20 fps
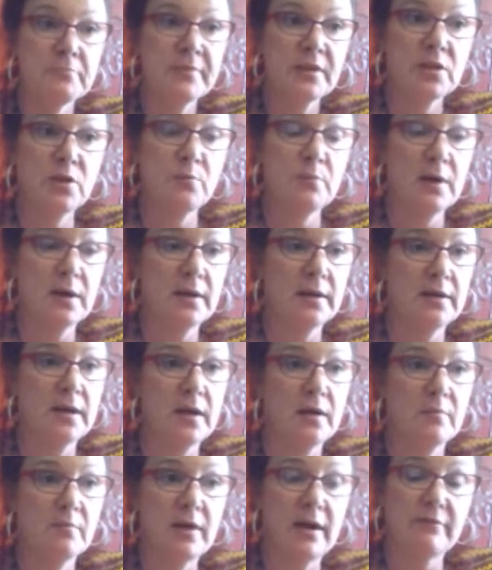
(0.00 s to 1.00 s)
you might
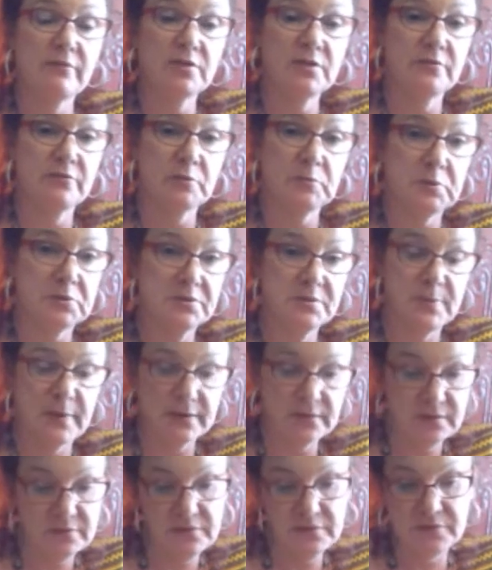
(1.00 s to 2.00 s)
have a different
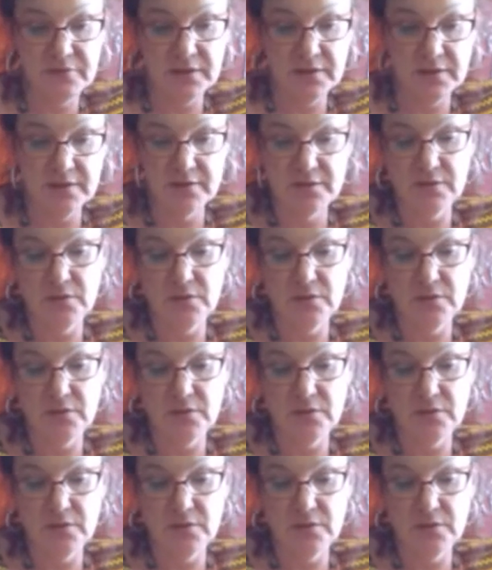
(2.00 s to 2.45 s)
perspective of things.